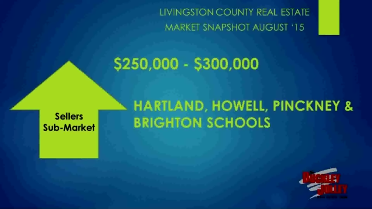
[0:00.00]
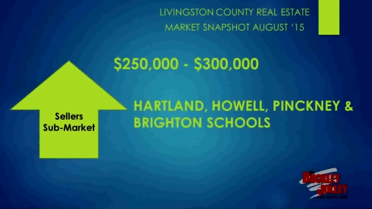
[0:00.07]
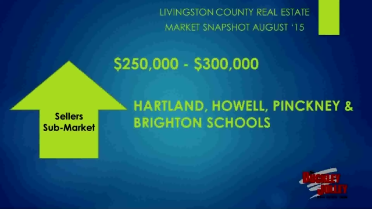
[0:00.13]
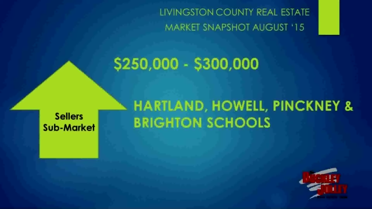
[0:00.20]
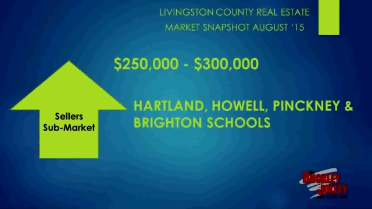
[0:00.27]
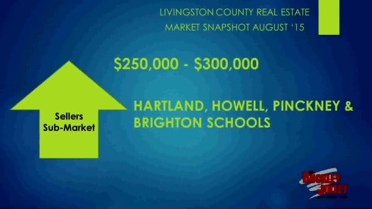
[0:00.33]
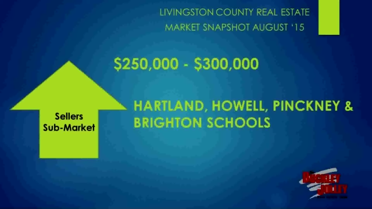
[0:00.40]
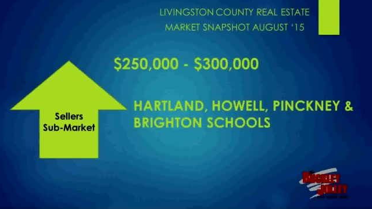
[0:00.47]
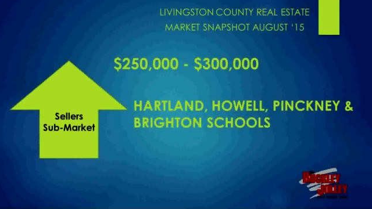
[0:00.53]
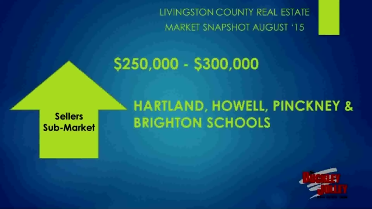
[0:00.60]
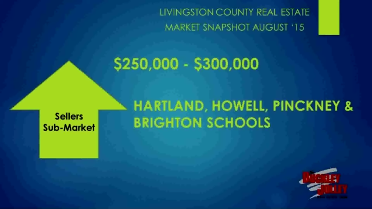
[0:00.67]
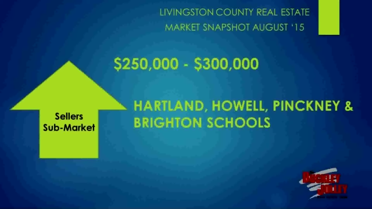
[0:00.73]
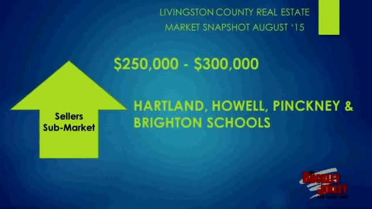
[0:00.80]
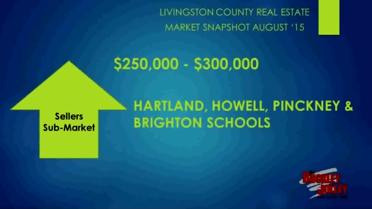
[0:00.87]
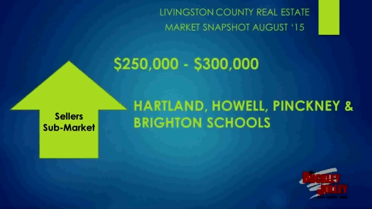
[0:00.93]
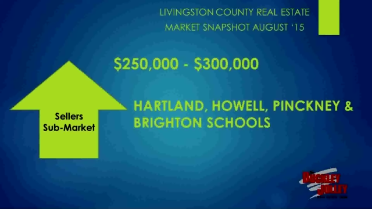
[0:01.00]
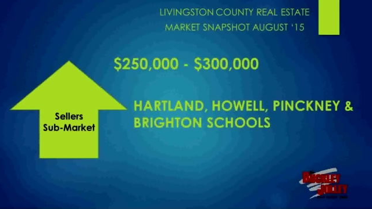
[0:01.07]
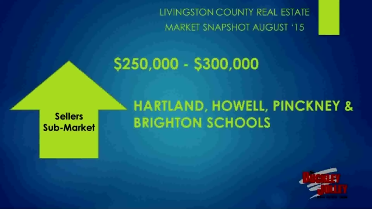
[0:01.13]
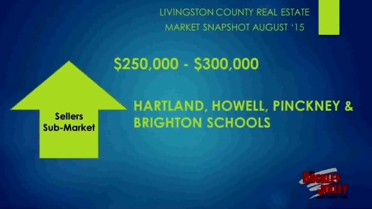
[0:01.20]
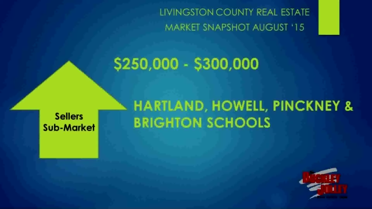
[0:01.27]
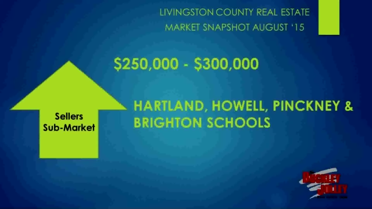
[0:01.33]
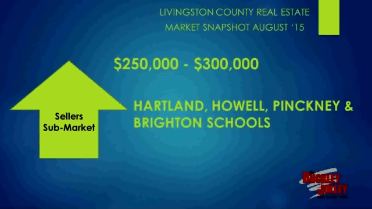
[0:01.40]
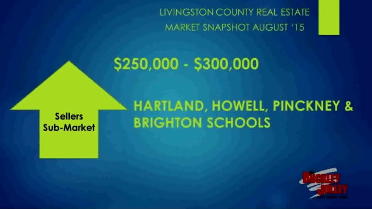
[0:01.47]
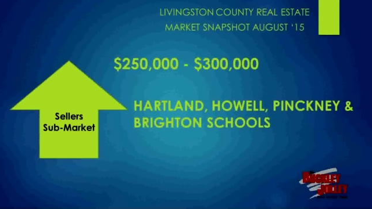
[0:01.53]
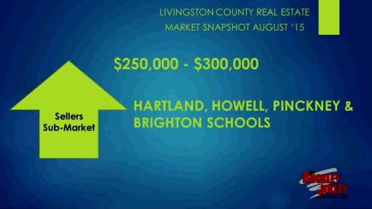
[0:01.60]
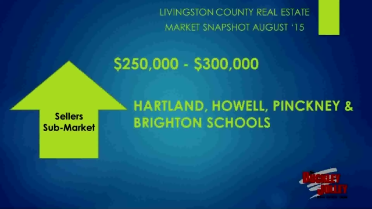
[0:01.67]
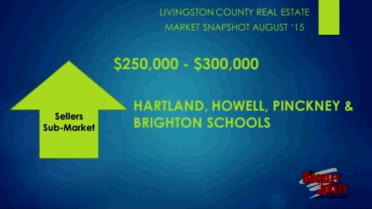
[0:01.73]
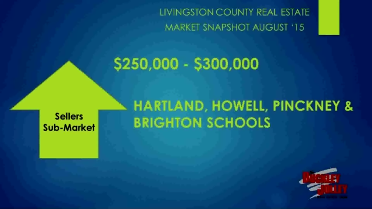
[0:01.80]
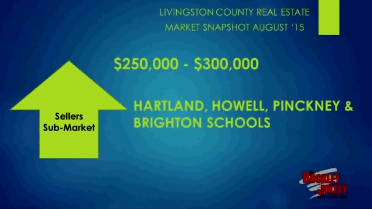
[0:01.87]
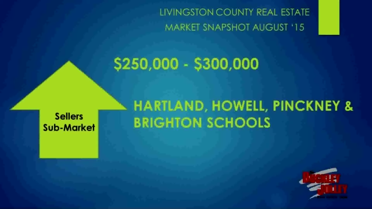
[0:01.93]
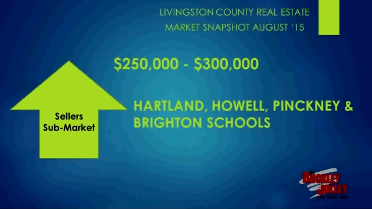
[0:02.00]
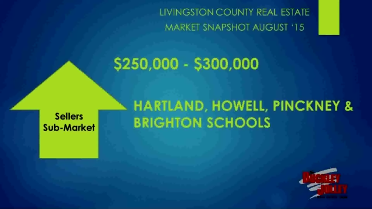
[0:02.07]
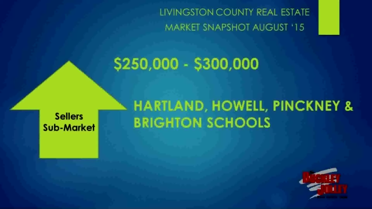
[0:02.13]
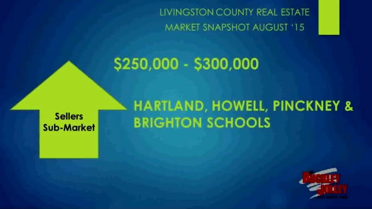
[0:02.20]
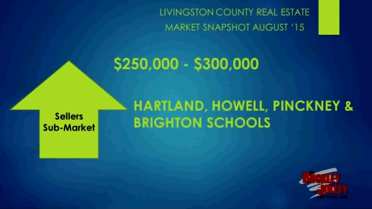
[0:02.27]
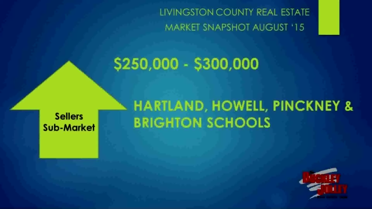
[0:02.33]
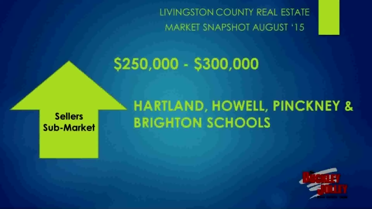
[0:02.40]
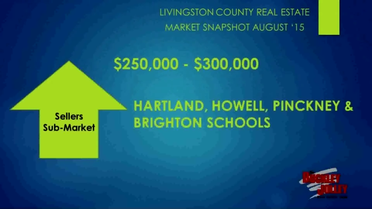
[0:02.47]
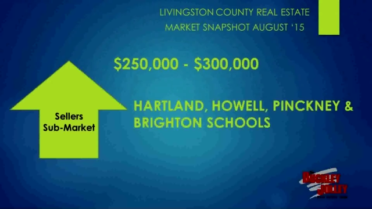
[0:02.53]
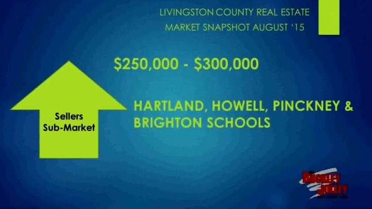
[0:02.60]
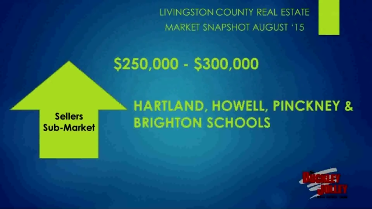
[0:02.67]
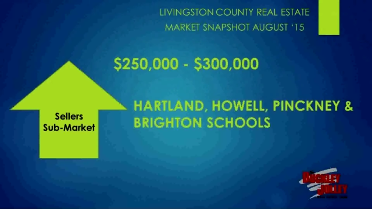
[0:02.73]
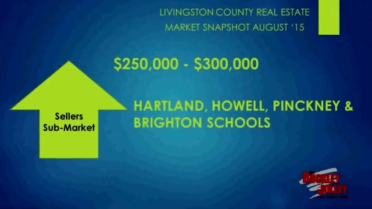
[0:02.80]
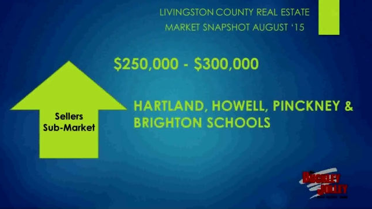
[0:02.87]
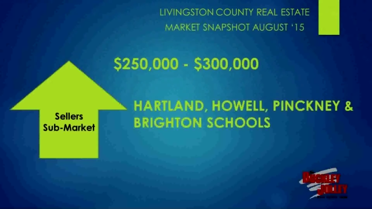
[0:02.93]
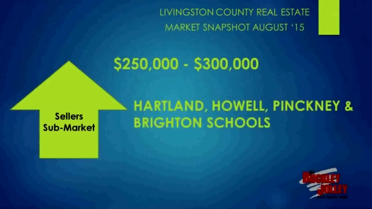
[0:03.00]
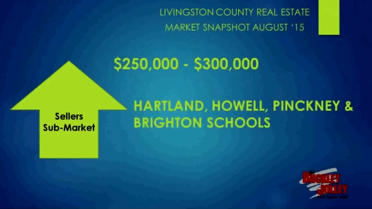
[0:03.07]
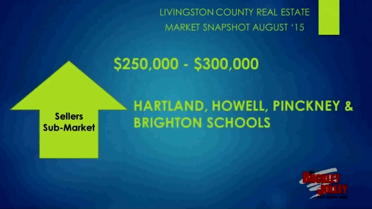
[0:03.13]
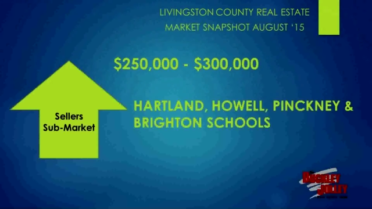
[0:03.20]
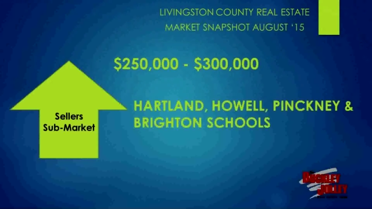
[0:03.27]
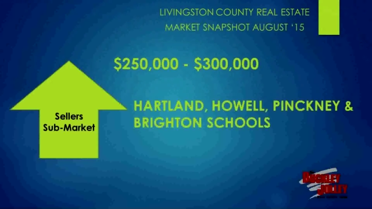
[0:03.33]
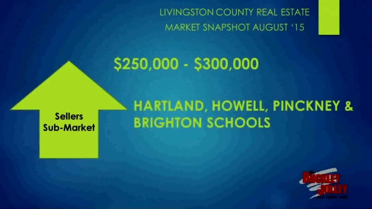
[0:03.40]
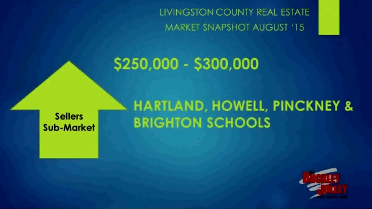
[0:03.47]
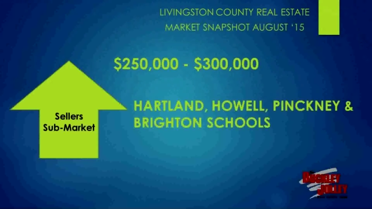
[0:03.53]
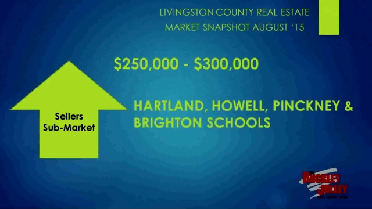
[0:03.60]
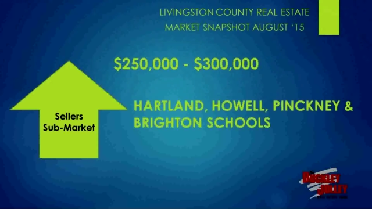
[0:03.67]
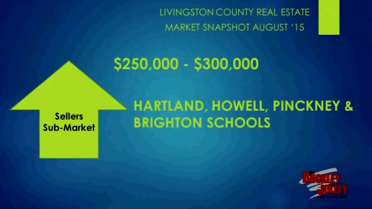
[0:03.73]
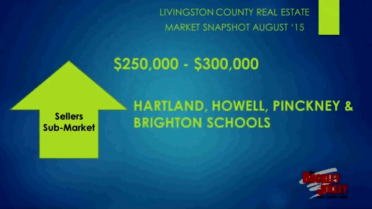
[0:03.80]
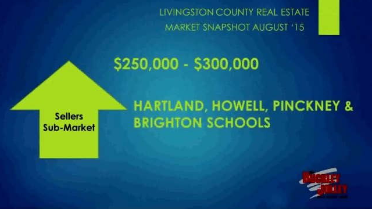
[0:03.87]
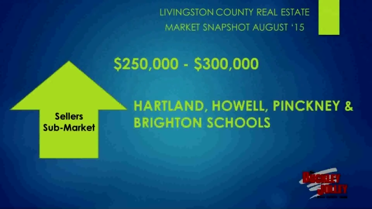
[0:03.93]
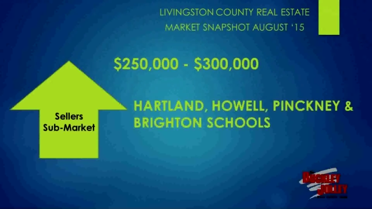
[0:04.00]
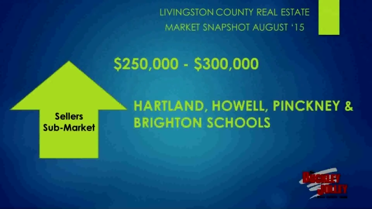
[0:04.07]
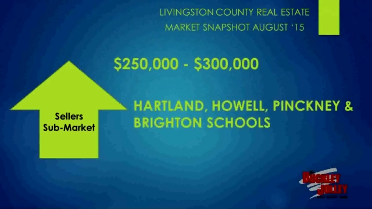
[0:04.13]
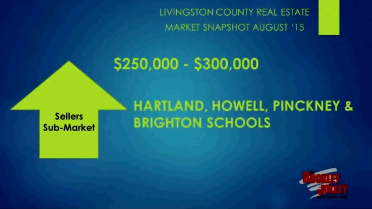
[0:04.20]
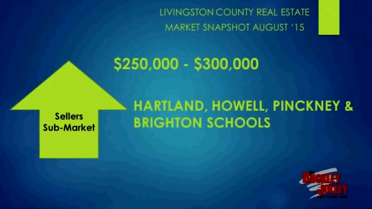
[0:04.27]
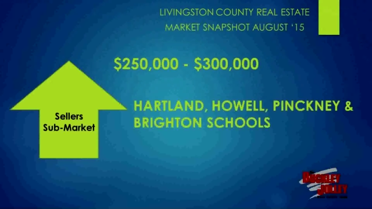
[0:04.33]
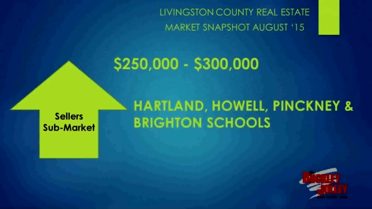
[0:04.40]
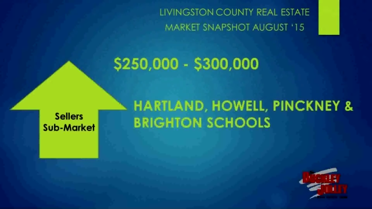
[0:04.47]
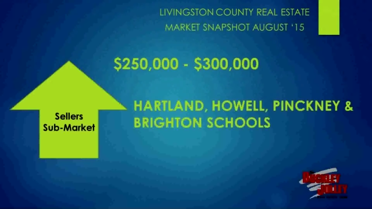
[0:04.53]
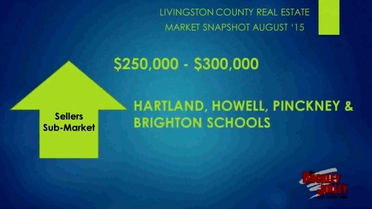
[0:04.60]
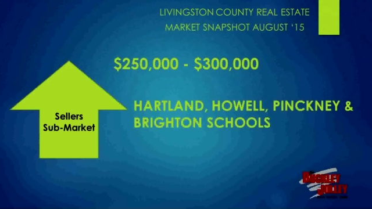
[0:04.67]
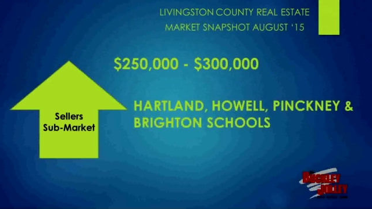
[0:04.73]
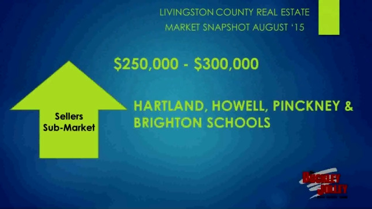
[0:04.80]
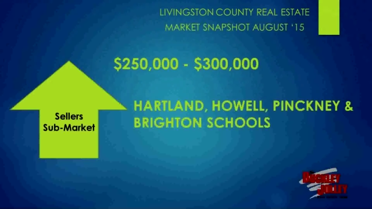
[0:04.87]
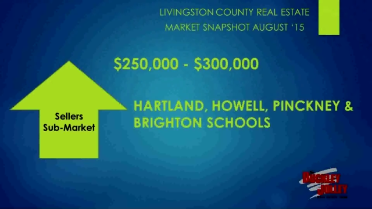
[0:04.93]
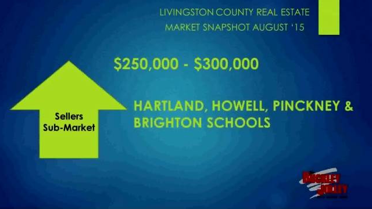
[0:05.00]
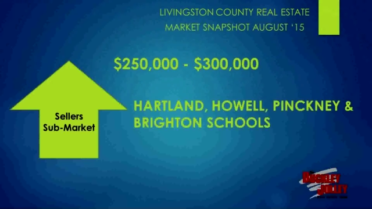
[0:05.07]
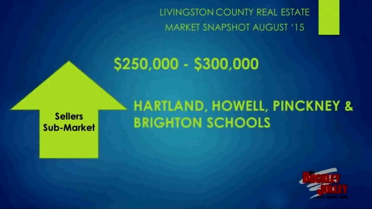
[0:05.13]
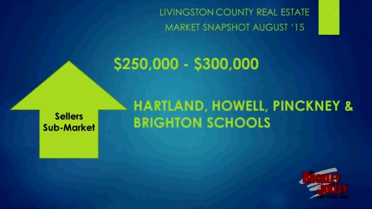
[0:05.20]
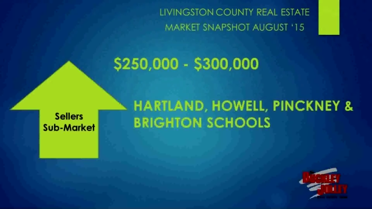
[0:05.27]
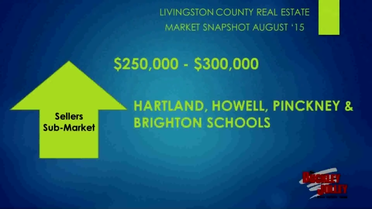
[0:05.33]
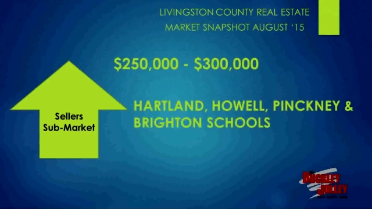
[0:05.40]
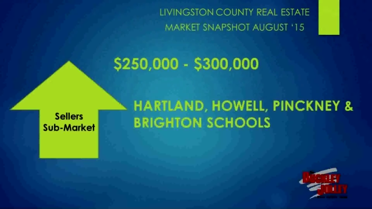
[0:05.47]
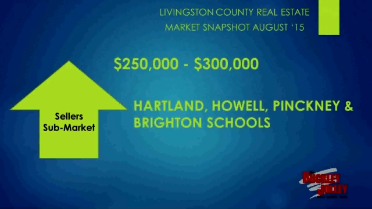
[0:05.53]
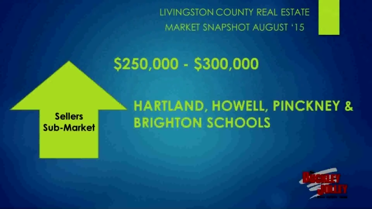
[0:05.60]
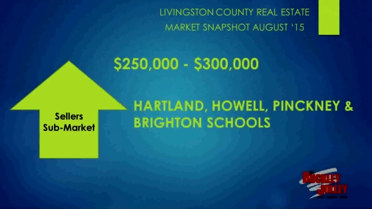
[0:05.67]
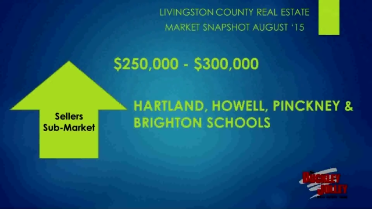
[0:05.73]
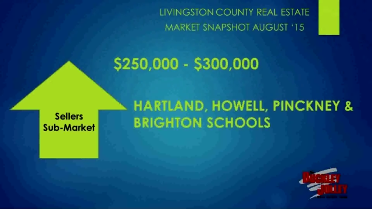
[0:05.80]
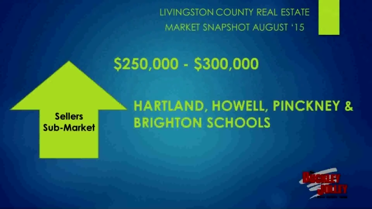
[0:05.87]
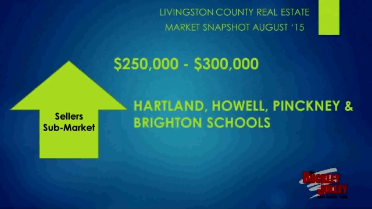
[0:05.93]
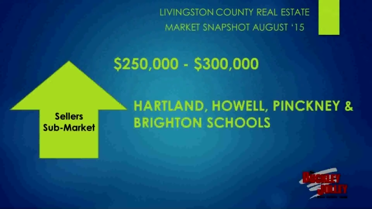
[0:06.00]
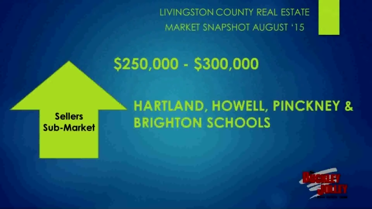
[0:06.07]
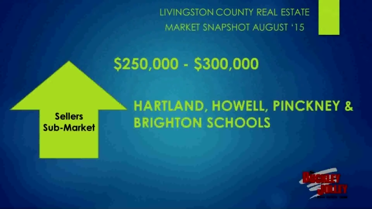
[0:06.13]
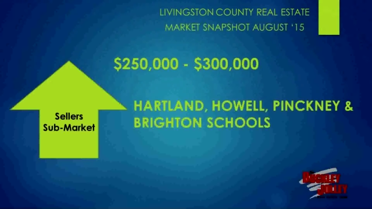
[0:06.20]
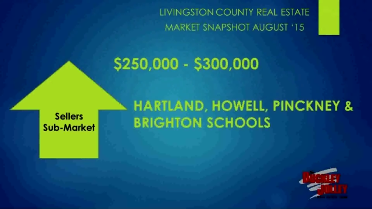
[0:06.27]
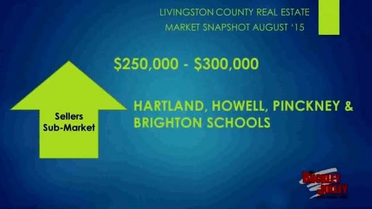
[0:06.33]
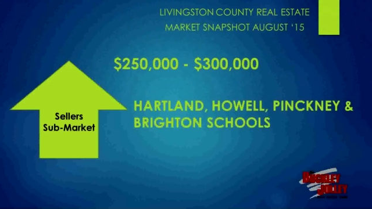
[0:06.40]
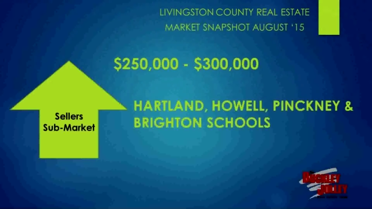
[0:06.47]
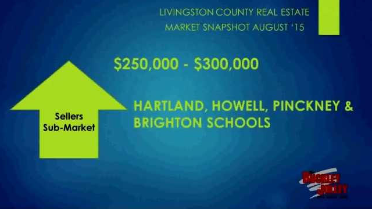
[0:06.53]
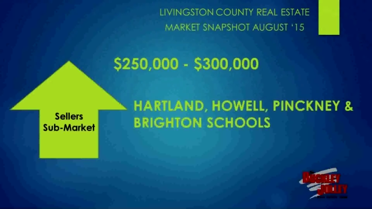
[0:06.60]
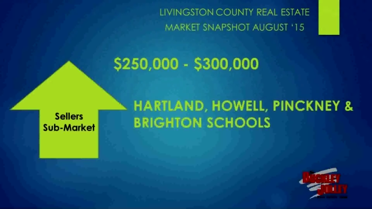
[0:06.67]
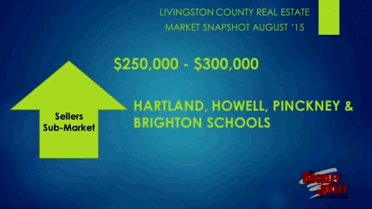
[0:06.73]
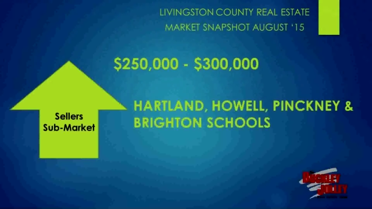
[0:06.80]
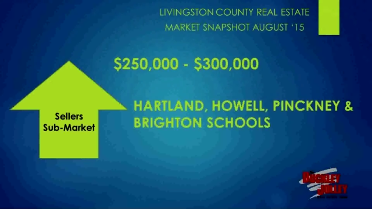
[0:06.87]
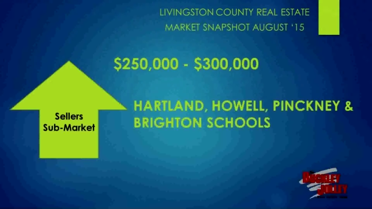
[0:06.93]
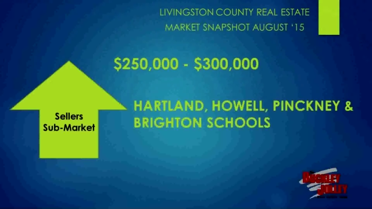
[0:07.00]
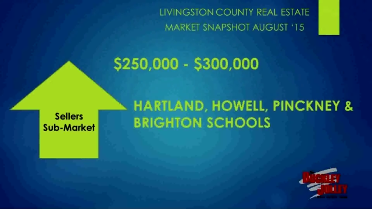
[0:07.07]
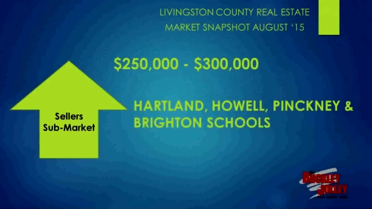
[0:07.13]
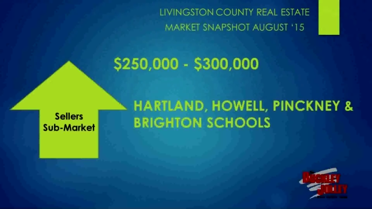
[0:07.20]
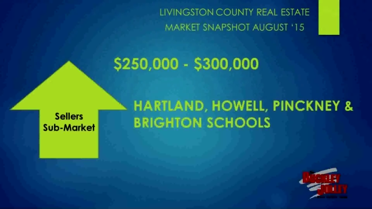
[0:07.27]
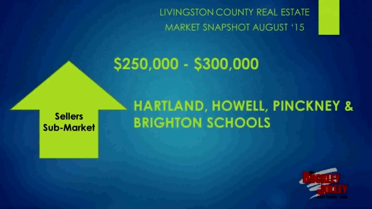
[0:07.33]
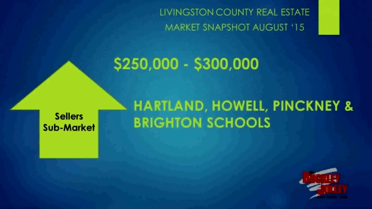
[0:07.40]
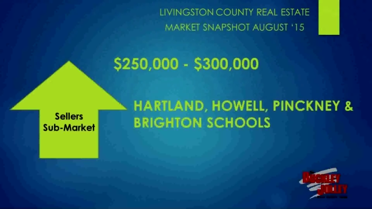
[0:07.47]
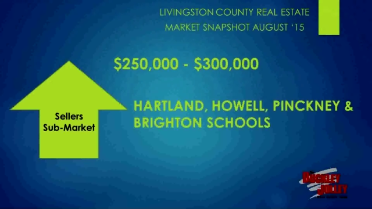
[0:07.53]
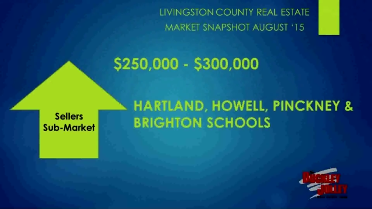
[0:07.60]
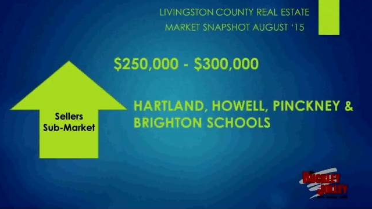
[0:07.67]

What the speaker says: (no speaker visible)